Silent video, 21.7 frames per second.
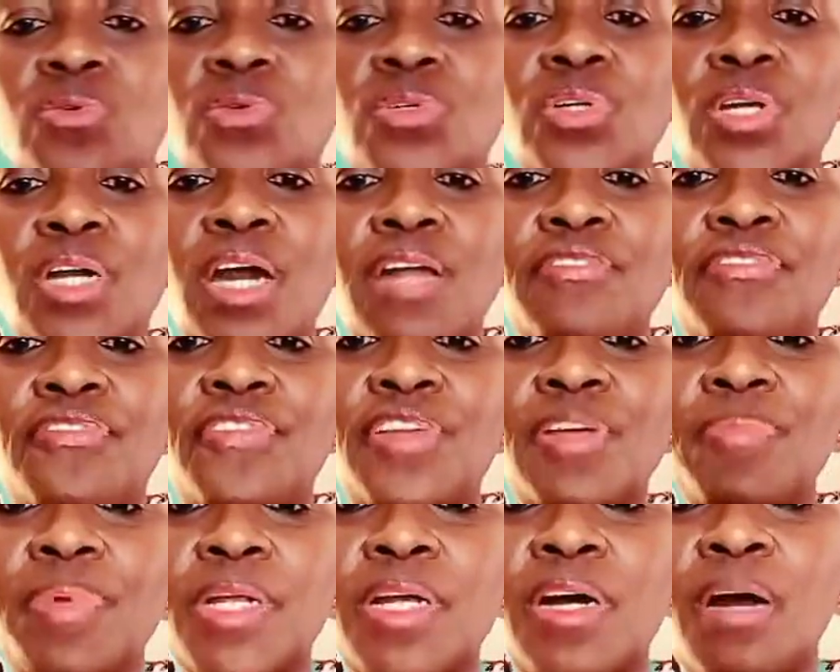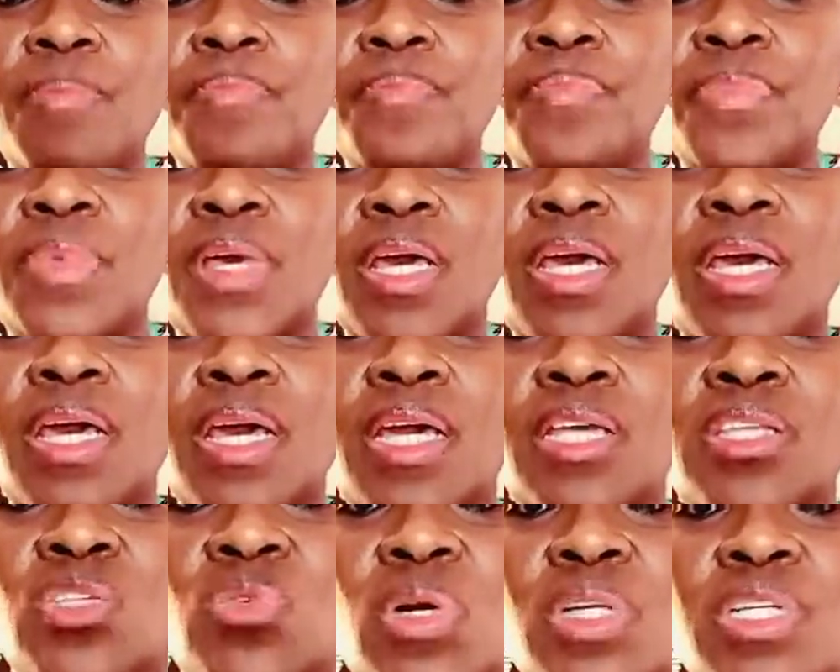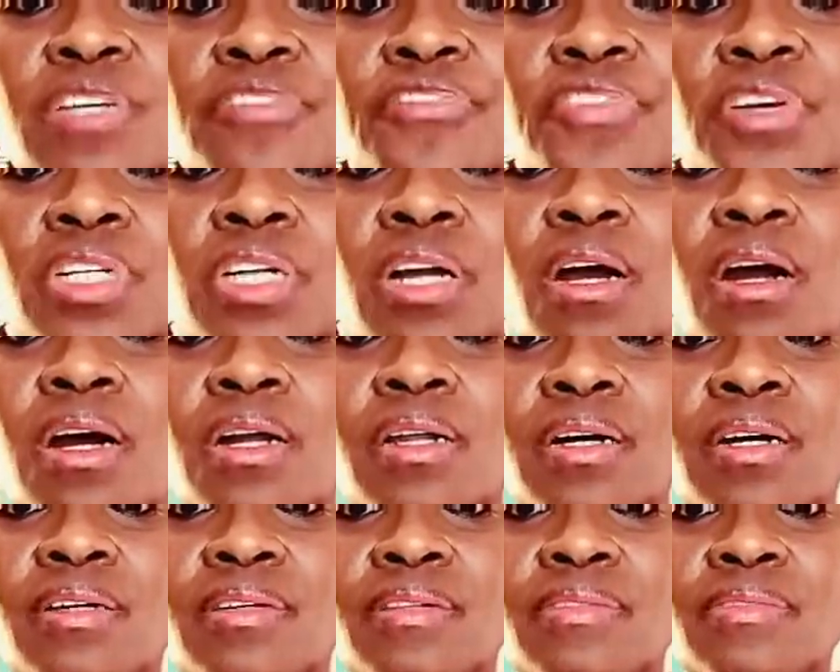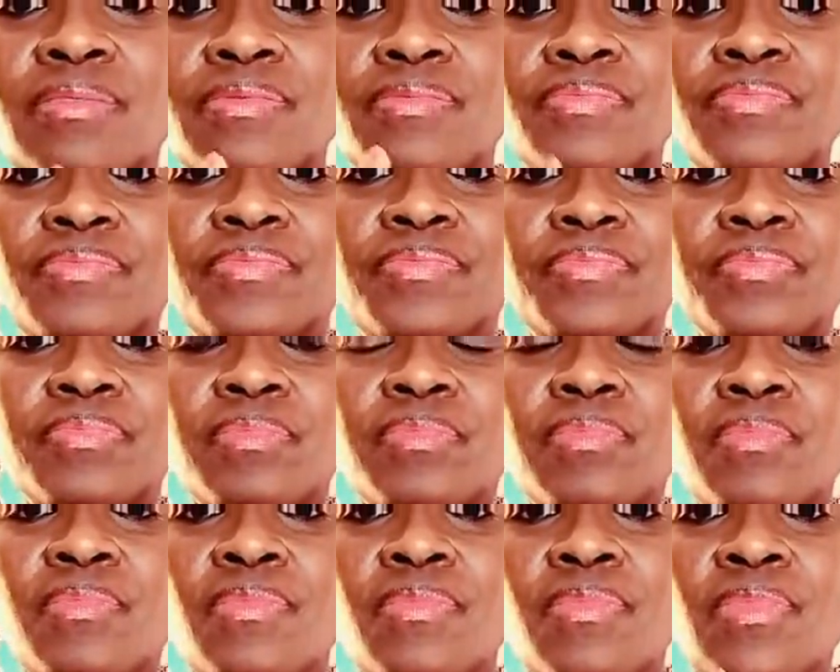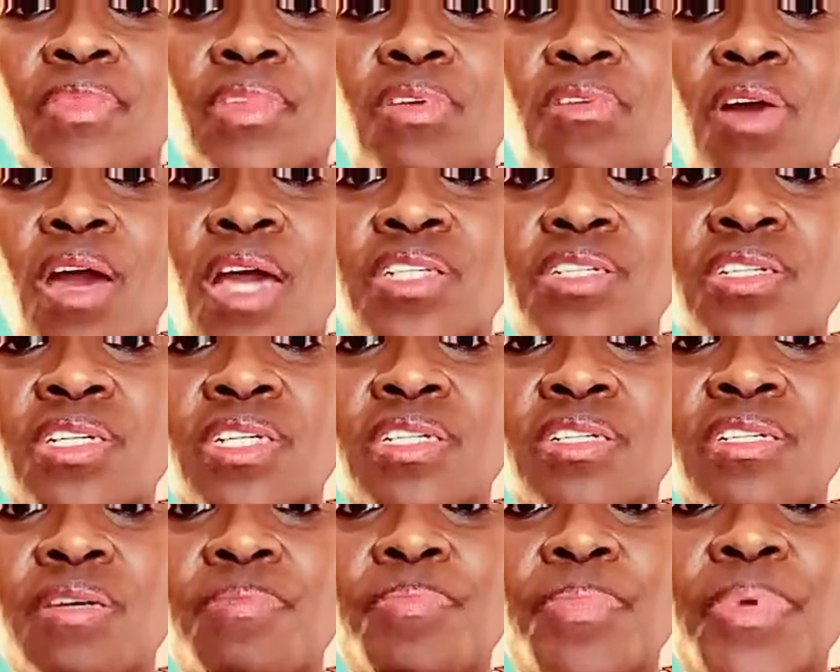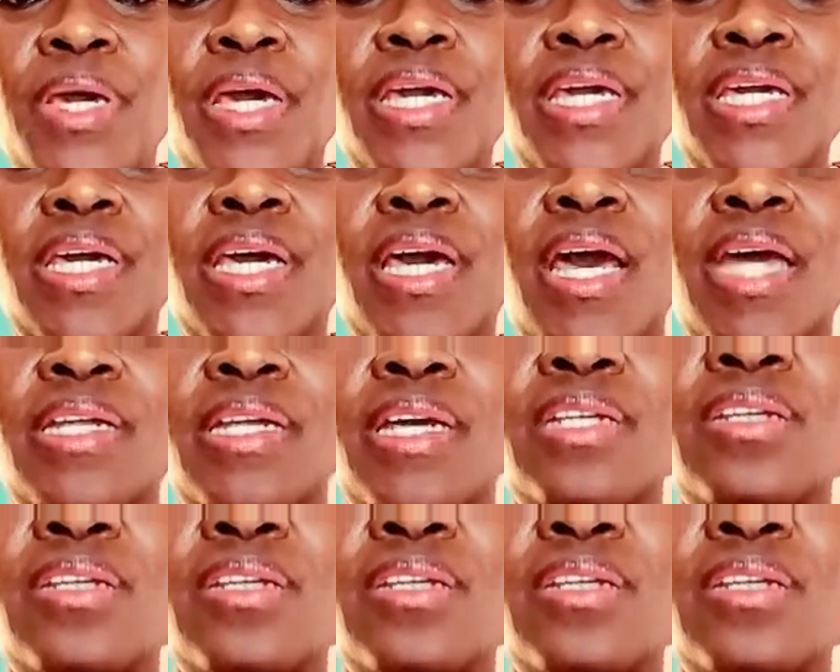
you can flip it up into a different color all right so this is a pink and then